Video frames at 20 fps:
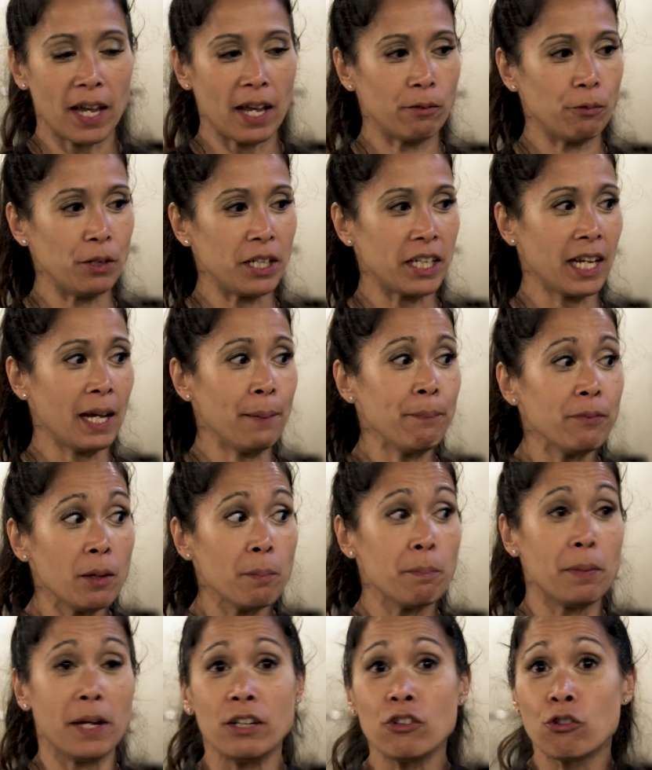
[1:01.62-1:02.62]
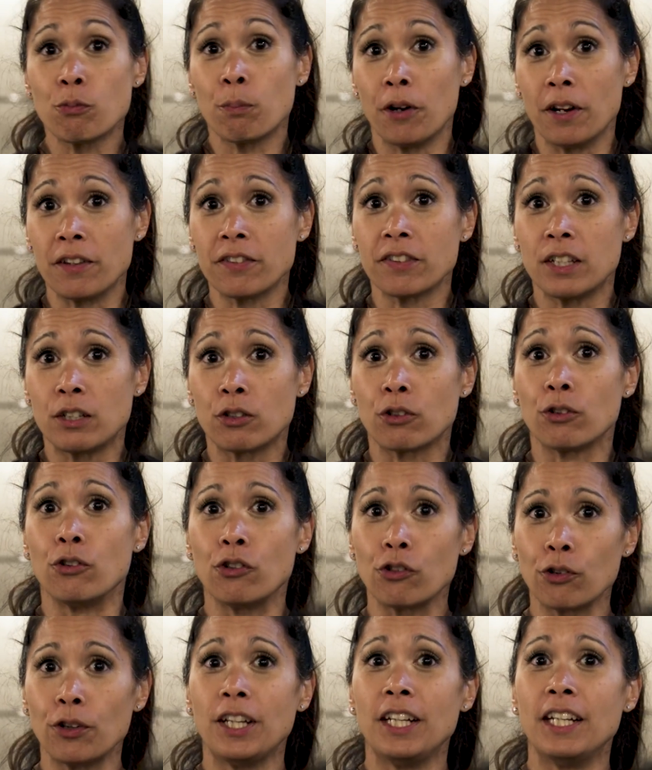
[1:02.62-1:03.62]
And we kept the bench press in her
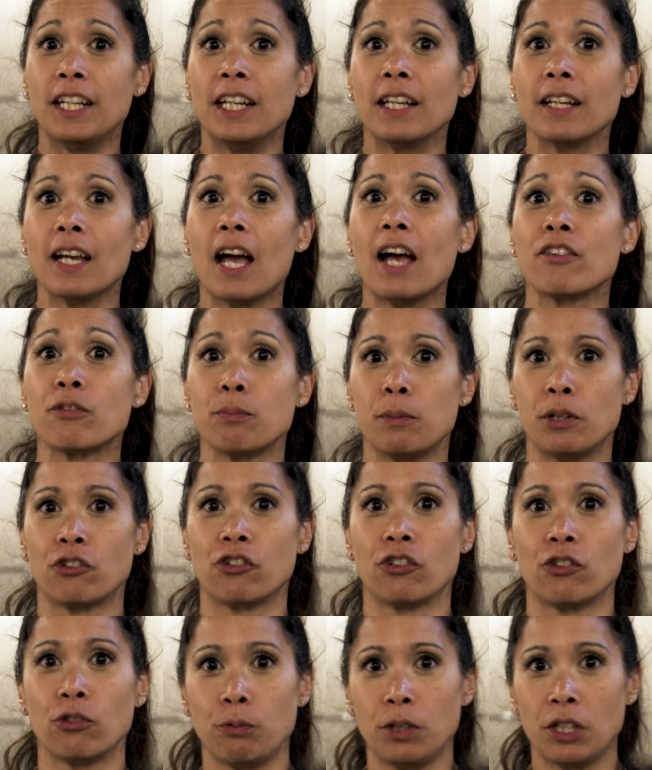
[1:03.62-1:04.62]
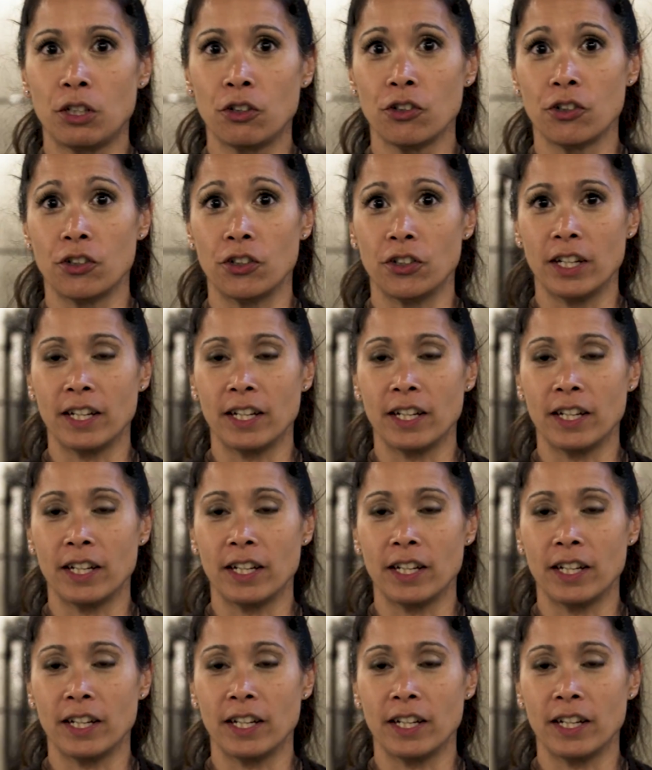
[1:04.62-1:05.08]
training as much as we could.